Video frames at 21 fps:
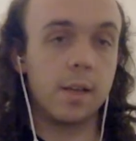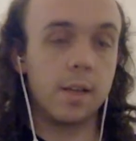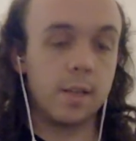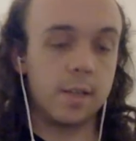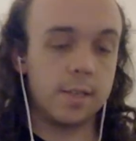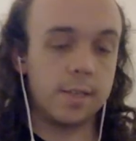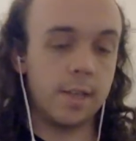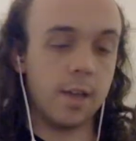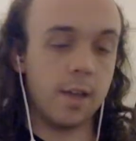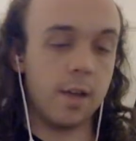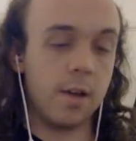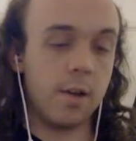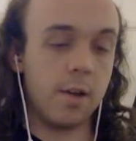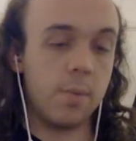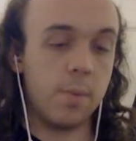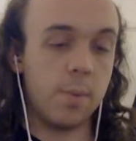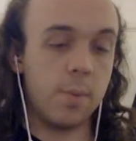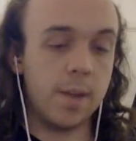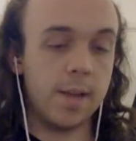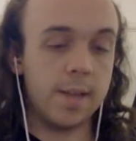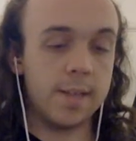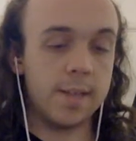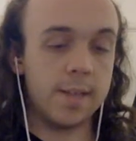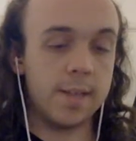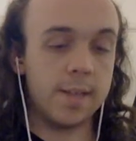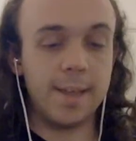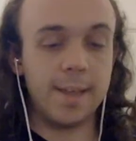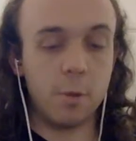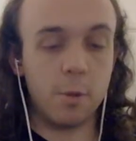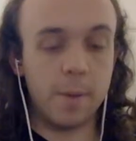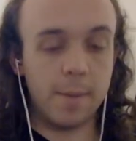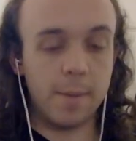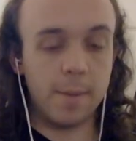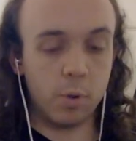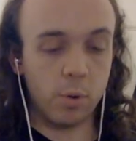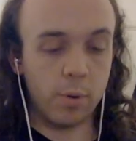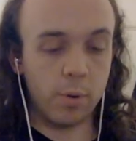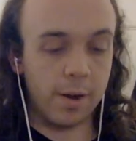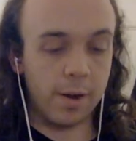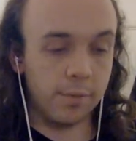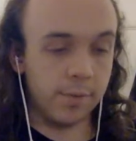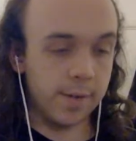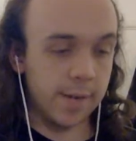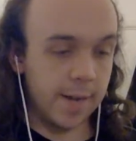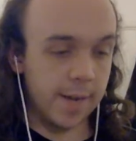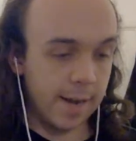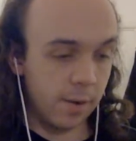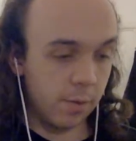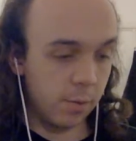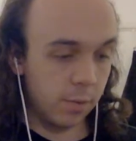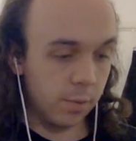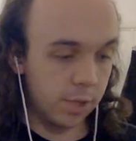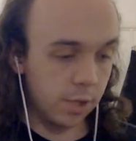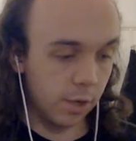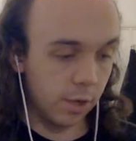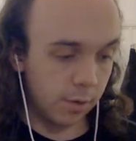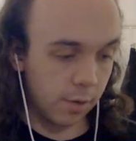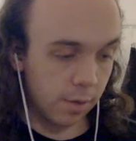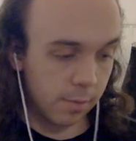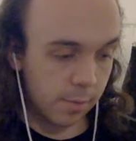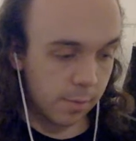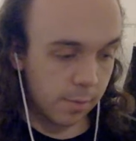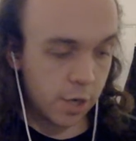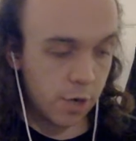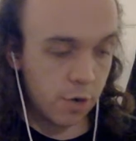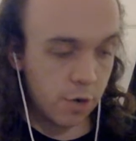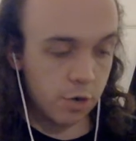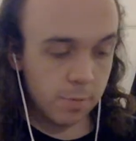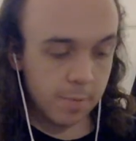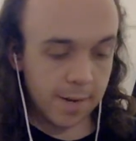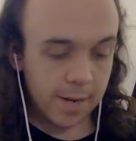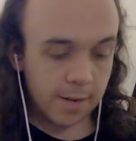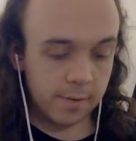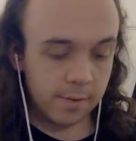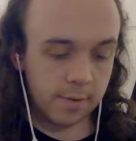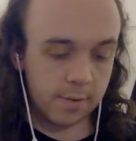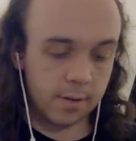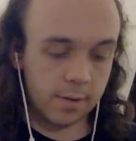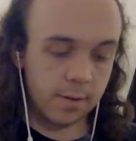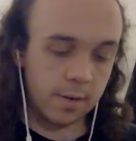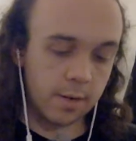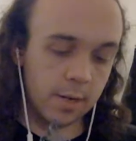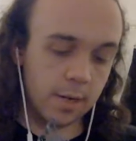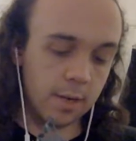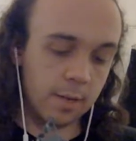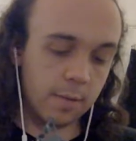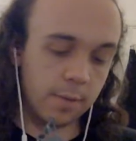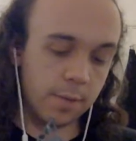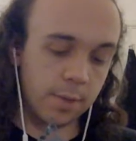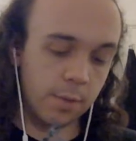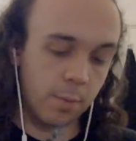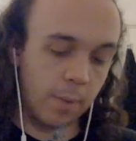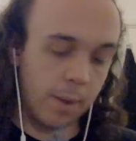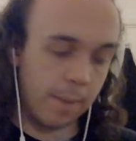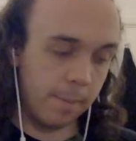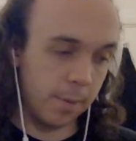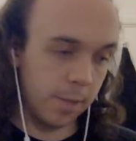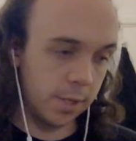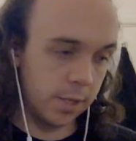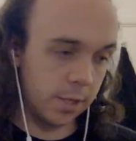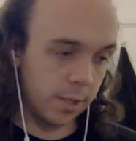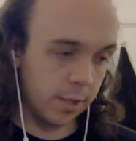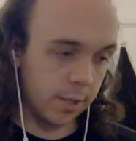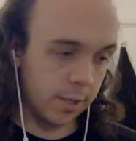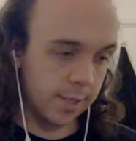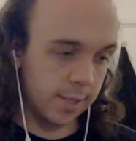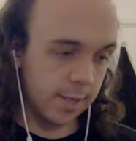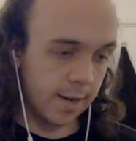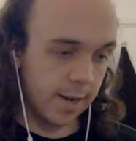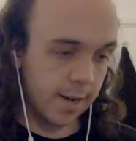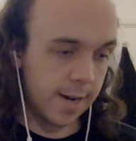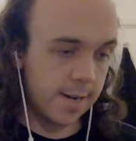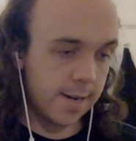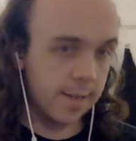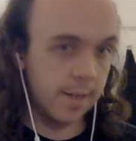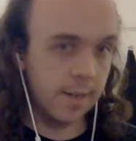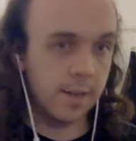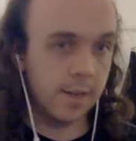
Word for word: So it's a little bit more elven now. It's not a huge amount with the weapons on the side.